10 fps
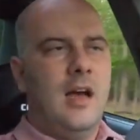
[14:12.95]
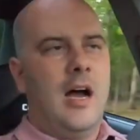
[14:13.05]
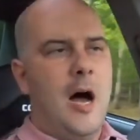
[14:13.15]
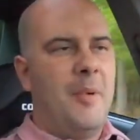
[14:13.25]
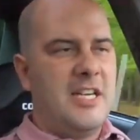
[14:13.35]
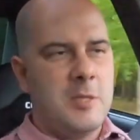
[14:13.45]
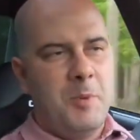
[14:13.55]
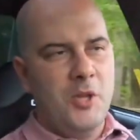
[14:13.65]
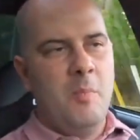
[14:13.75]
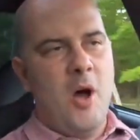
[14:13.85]
But I just
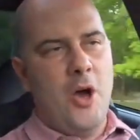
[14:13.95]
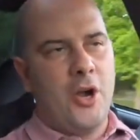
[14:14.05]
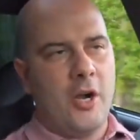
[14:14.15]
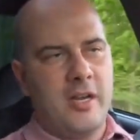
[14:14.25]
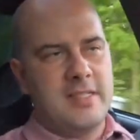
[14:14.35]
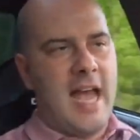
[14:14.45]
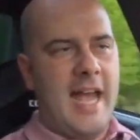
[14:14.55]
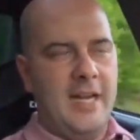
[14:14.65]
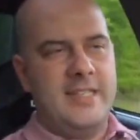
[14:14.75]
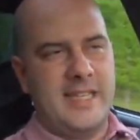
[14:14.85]
pulled the motor because I
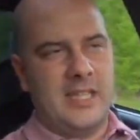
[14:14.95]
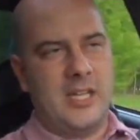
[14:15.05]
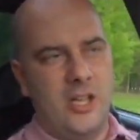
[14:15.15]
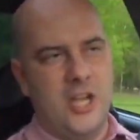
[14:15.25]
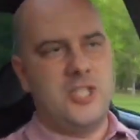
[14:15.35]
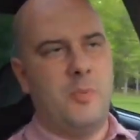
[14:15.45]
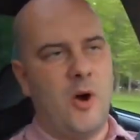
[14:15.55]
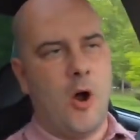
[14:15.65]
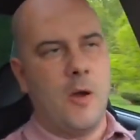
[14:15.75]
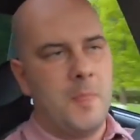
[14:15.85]
had to take the clutch
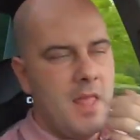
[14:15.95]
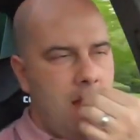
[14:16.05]
apart.